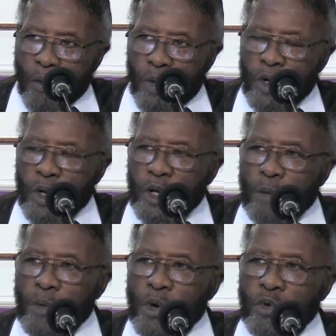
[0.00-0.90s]
And we're going to
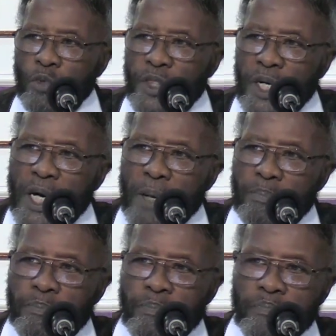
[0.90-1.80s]
commune with the
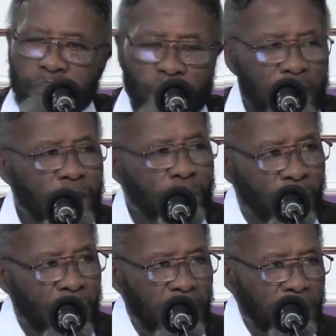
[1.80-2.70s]
cup and the
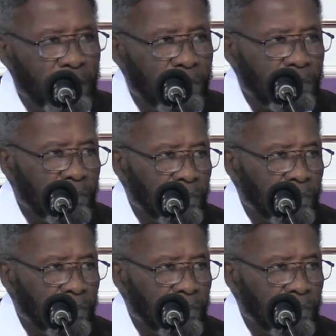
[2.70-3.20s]
bread.